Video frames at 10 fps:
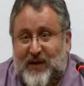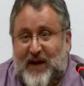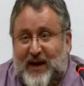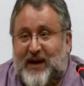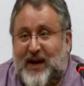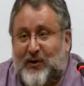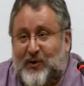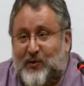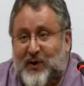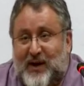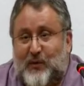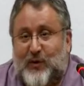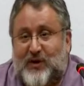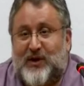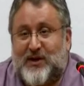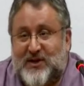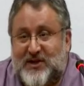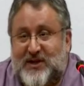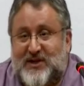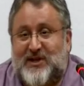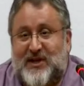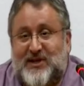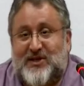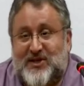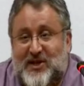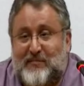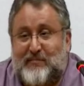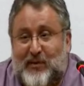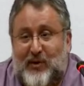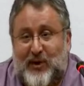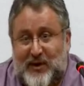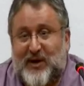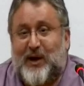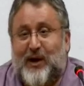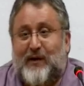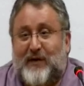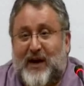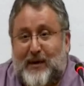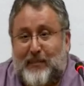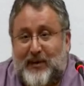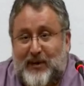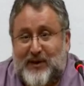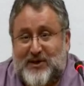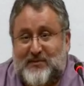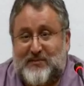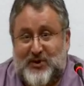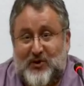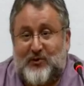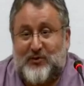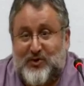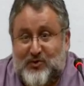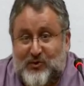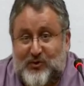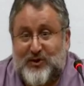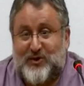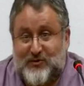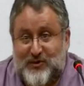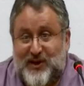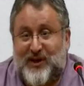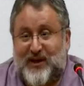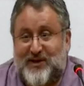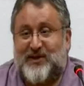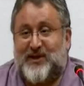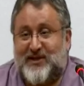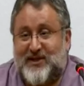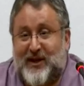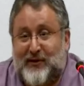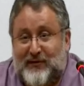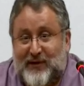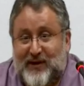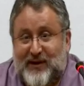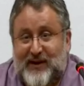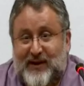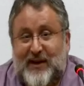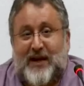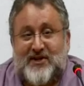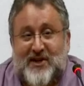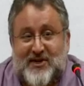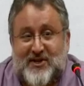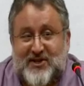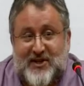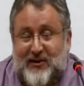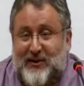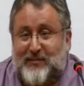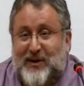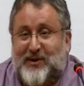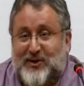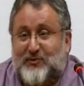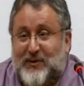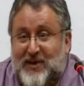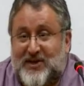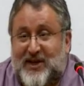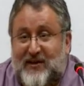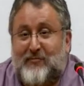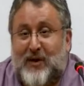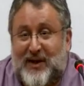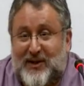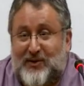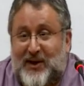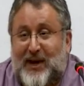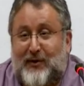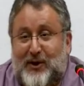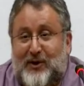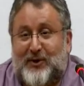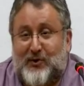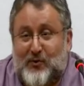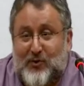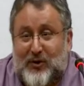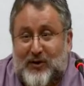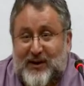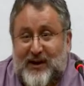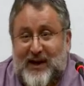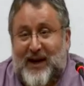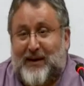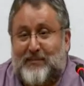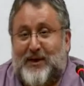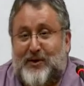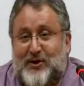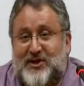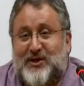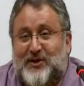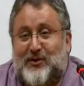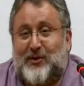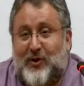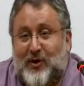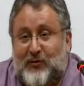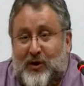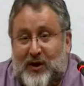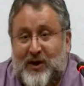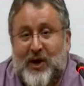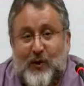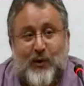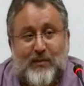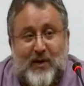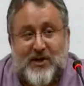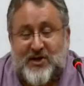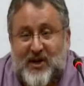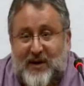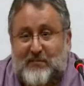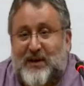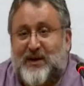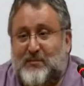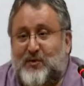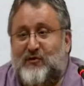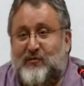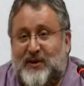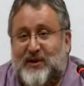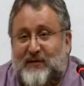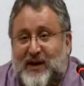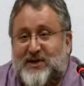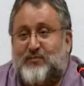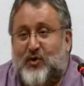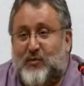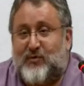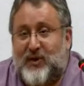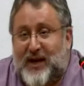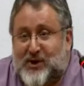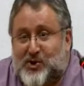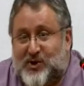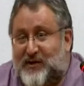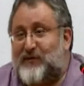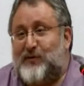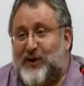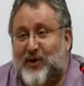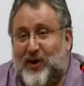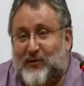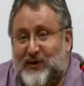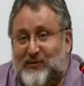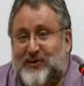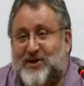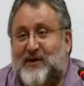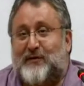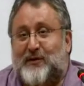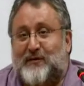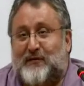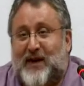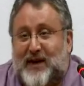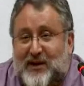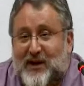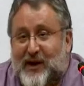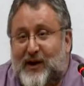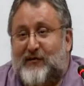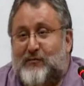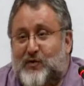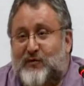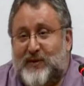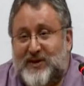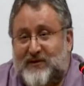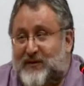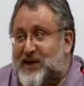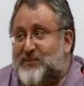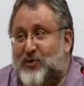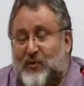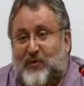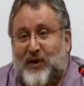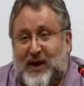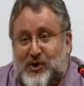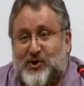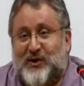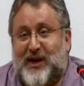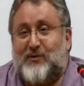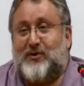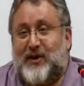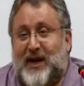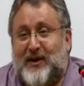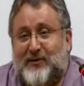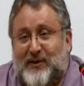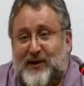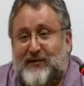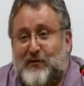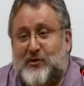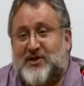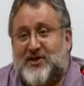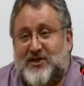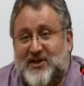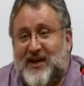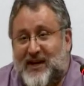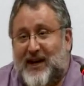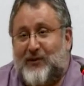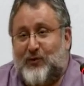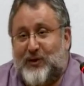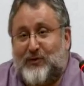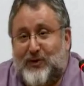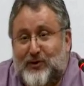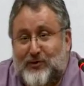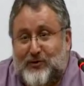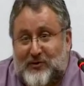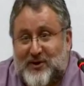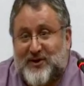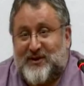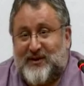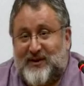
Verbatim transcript: That counterweight will consist in some part of capitalism's own tools used against itself. That's necessary because we must have money to carry on the war. And because in the long run, we must not be a movement of expropriation. If we are, we will suffer the fate of movements of expropriation. They will gather their forces and we will lose.